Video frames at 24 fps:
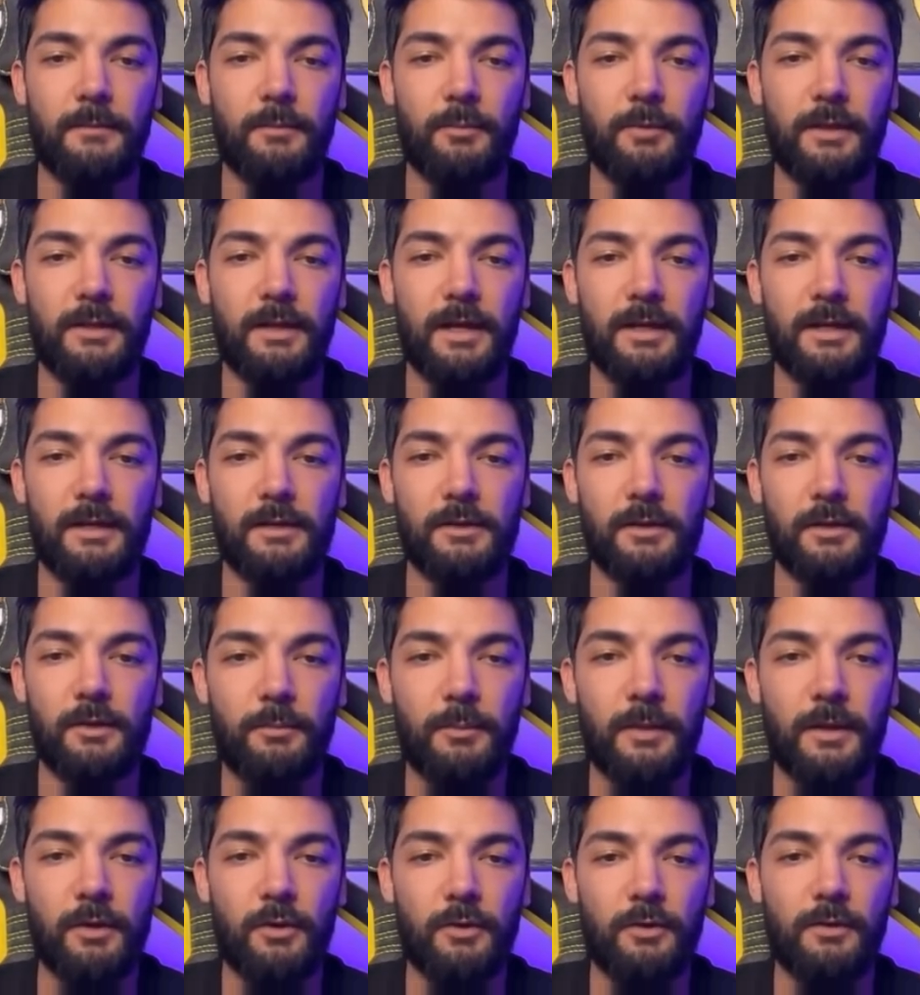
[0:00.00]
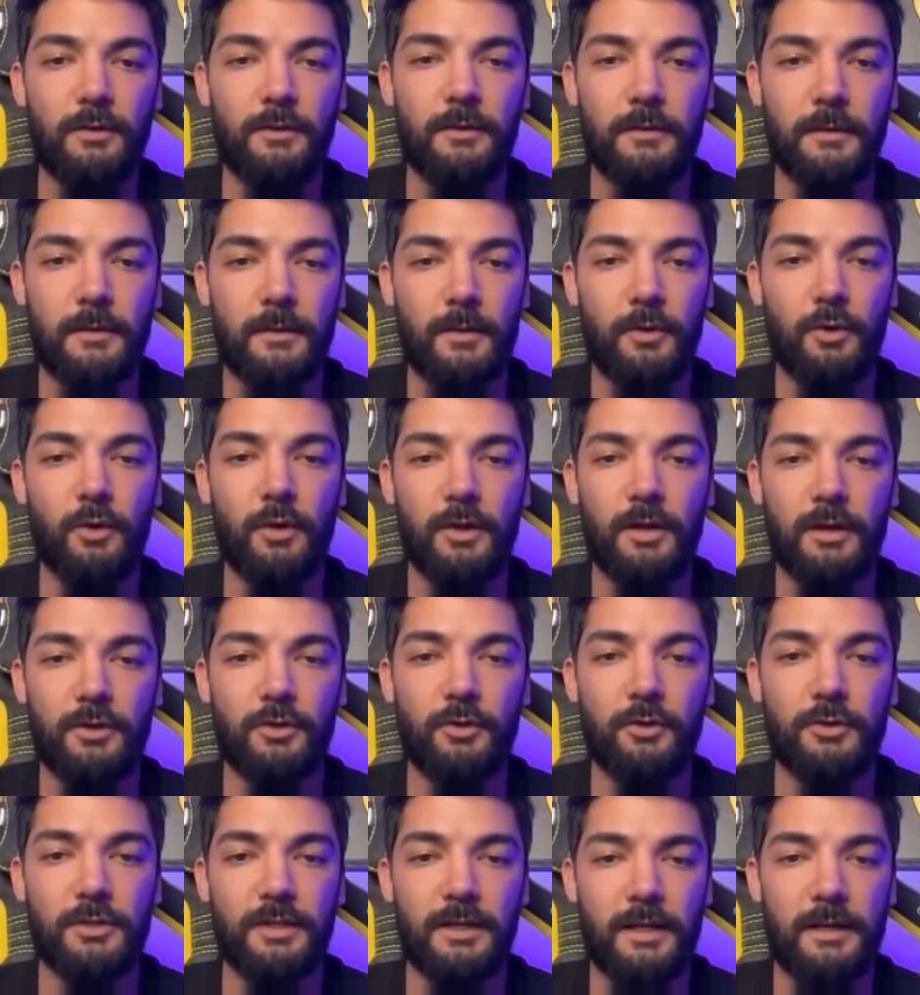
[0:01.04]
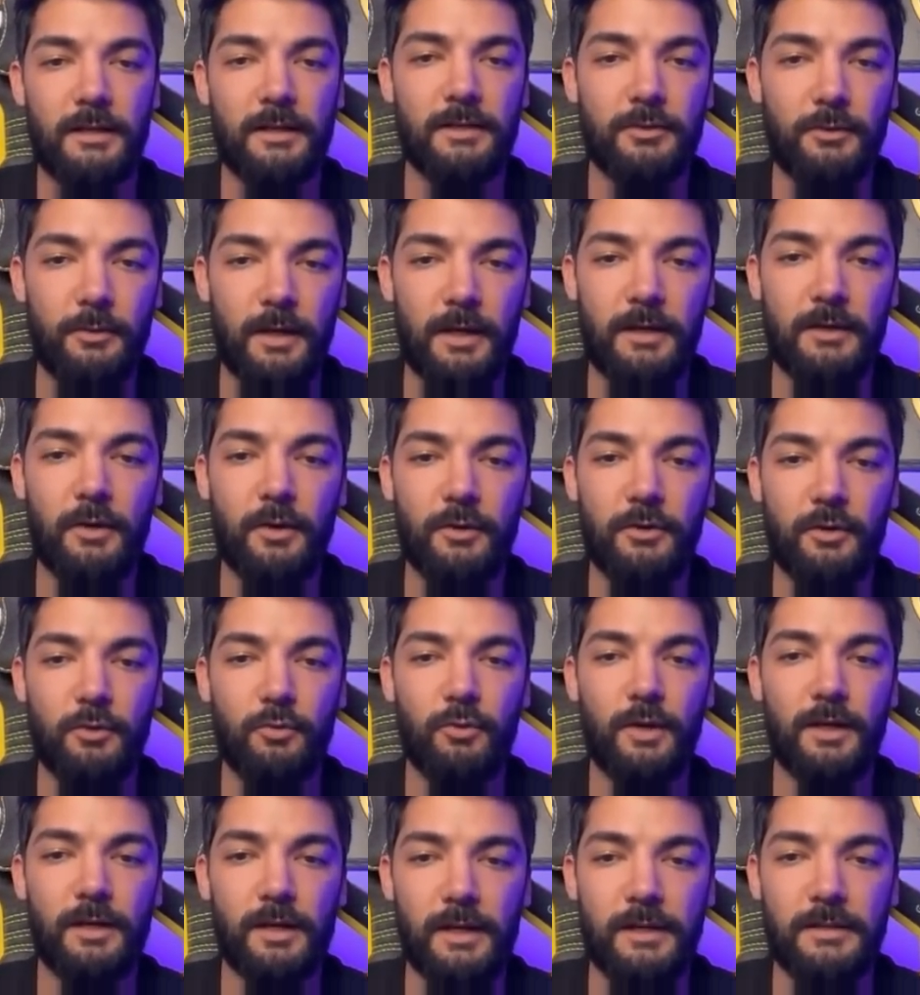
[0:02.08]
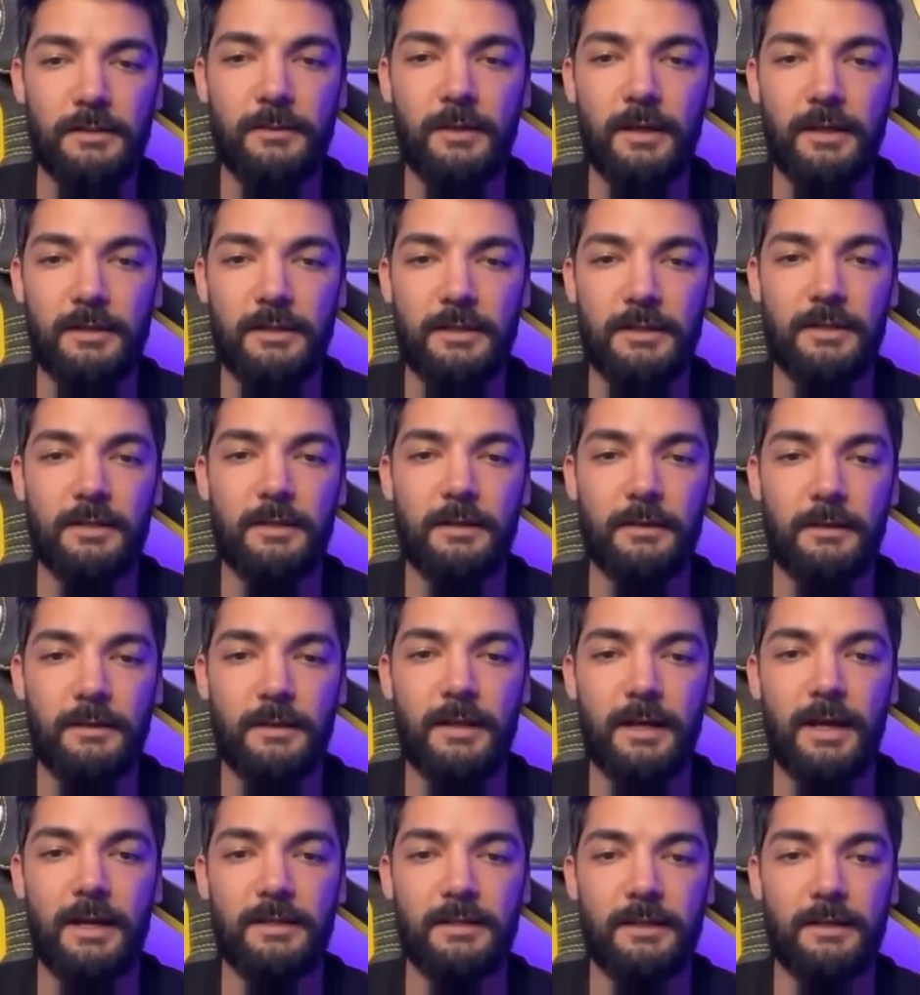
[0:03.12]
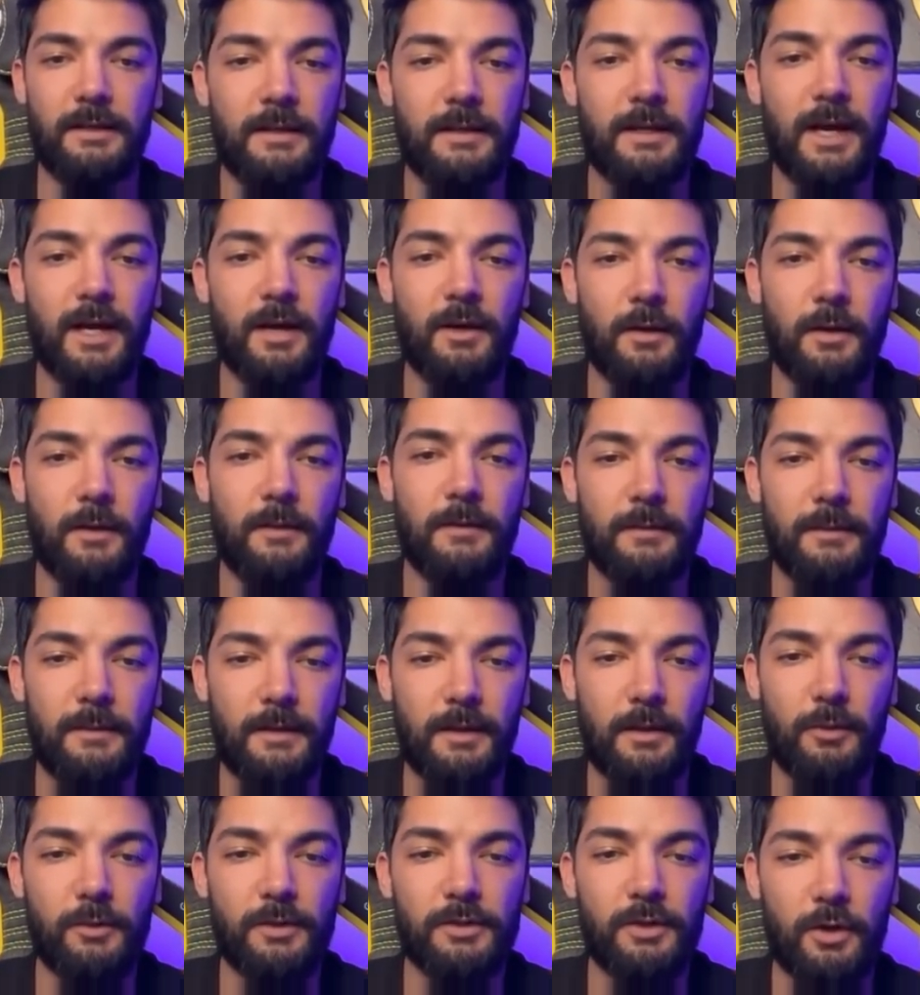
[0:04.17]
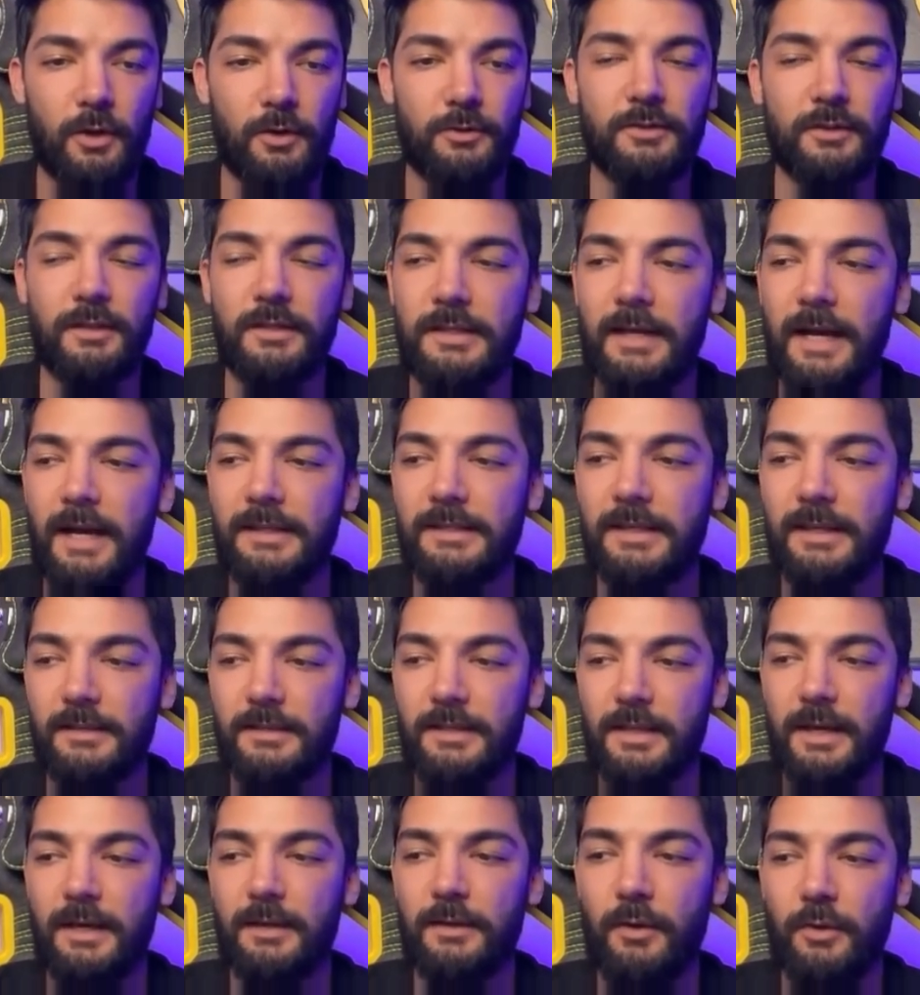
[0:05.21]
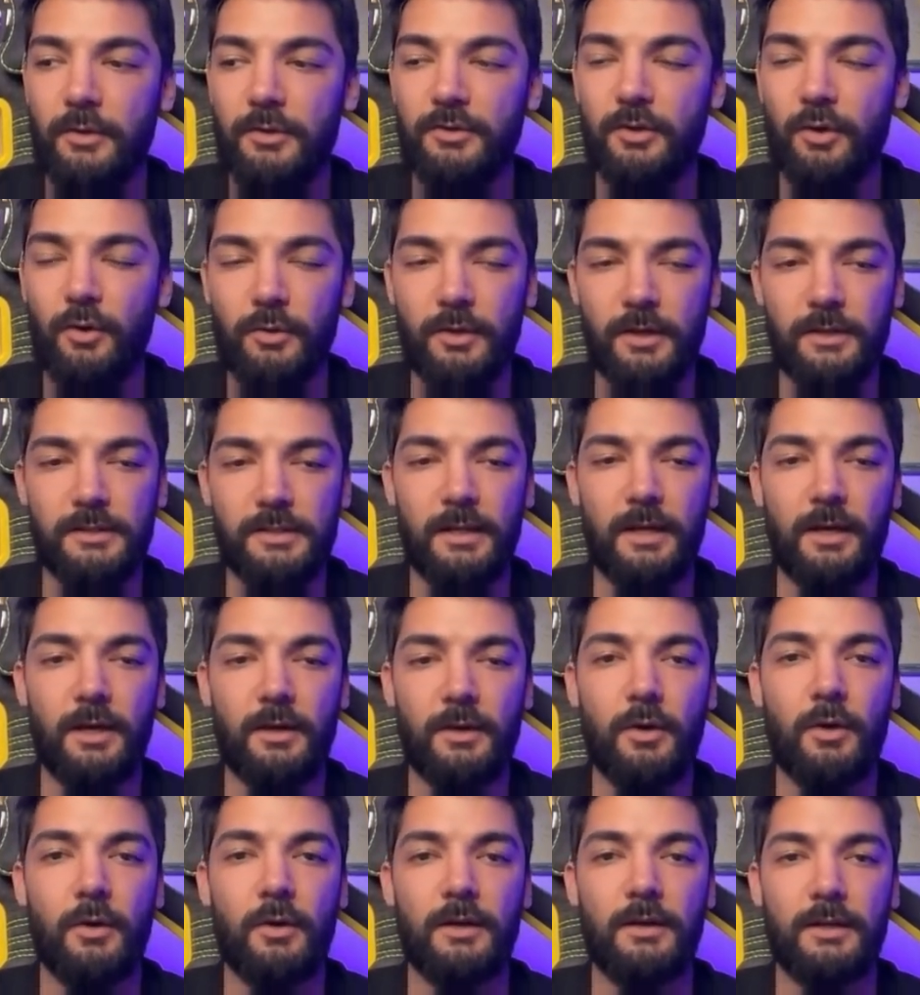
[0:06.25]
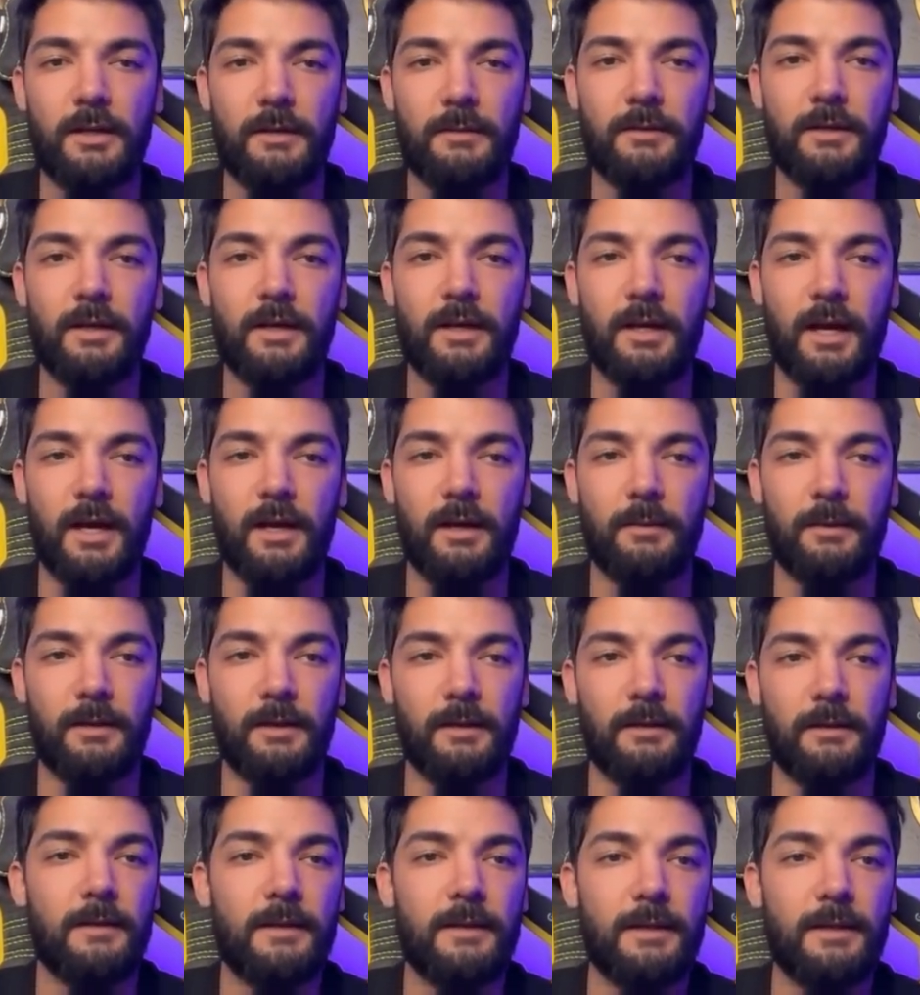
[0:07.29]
We take it to the middle? Look, using it this way is also quite nice, friends. Yes, now, it was Closter's tactic to get those tokens that are currently very hyped.